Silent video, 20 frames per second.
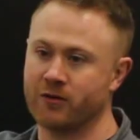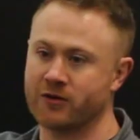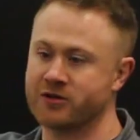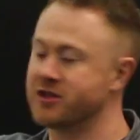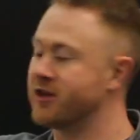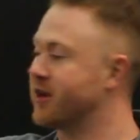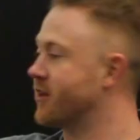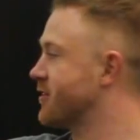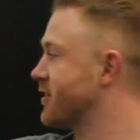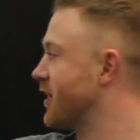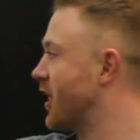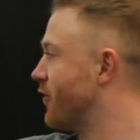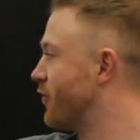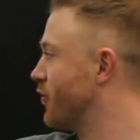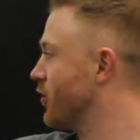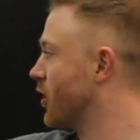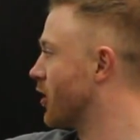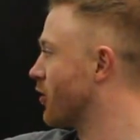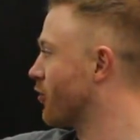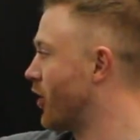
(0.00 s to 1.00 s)
will shit itself
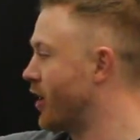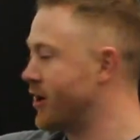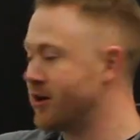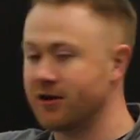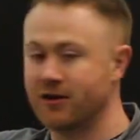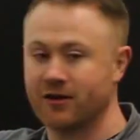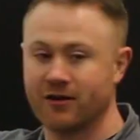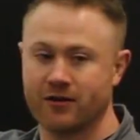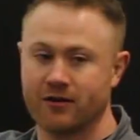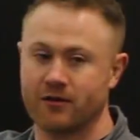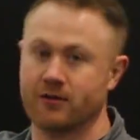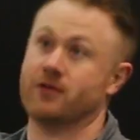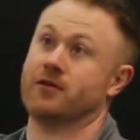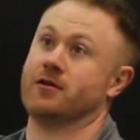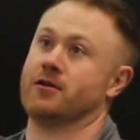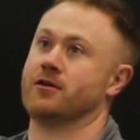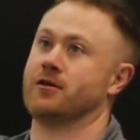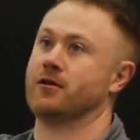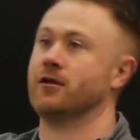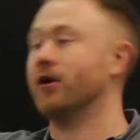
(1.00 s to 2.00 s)
and go, right,
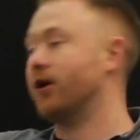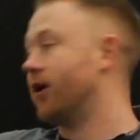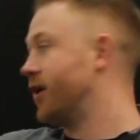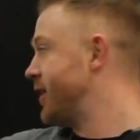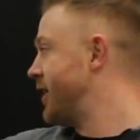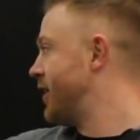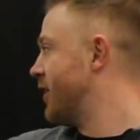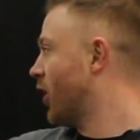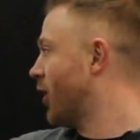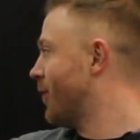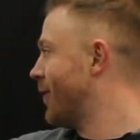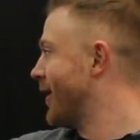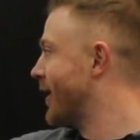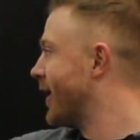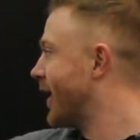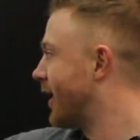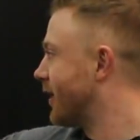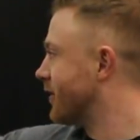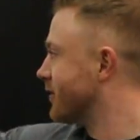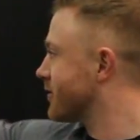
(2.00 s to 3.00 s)
I need all my
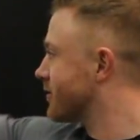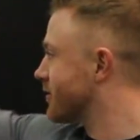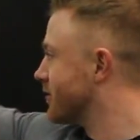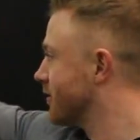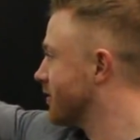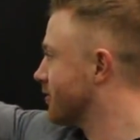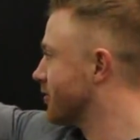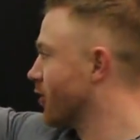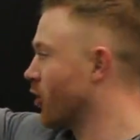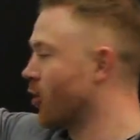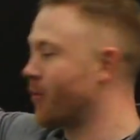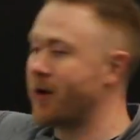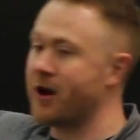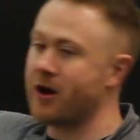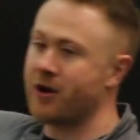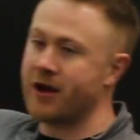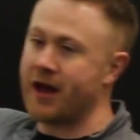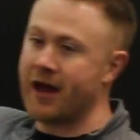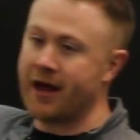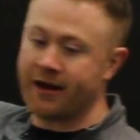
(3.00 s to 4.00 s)
calories. So you're up
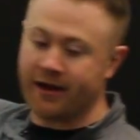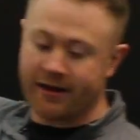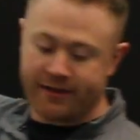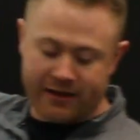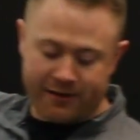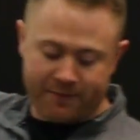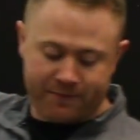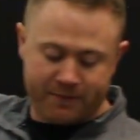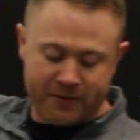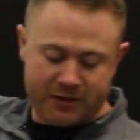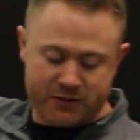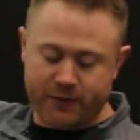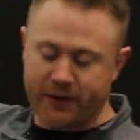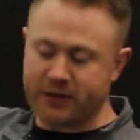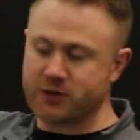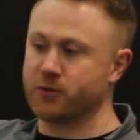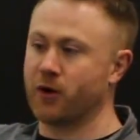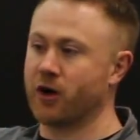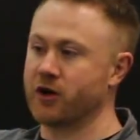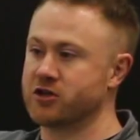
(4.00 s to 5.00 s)
here again, and then bish
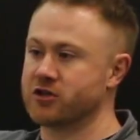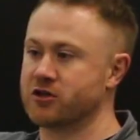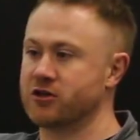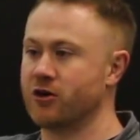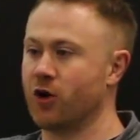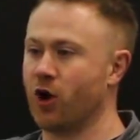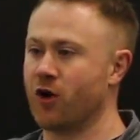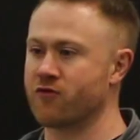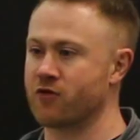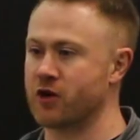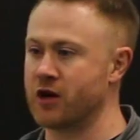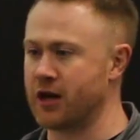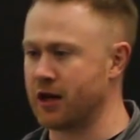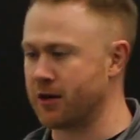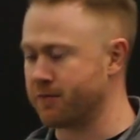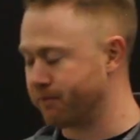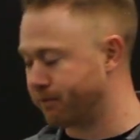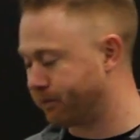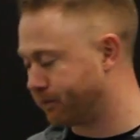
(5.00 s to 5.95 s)
bash bosh, you're overeating.